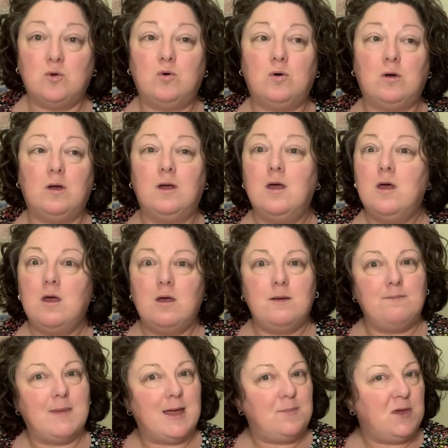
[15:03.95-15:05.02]
or
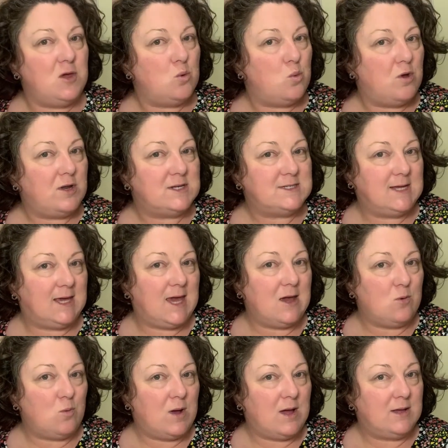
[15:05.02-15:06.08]
maybe you wanted to
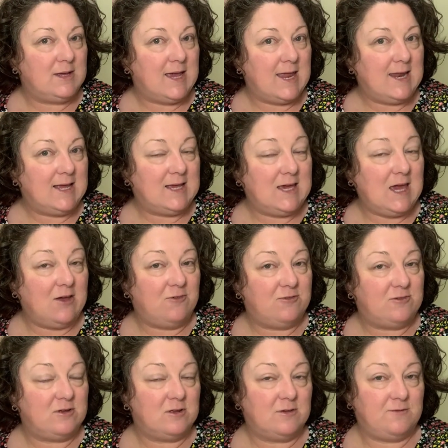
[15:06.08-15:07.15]
get a
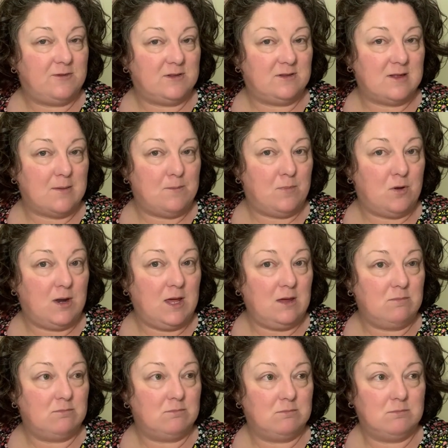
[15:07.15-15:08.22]
gift for
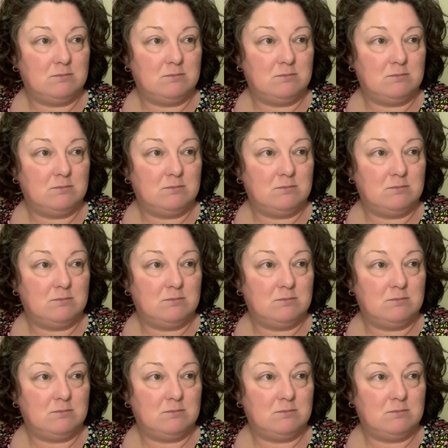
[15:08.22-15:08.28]
somebody.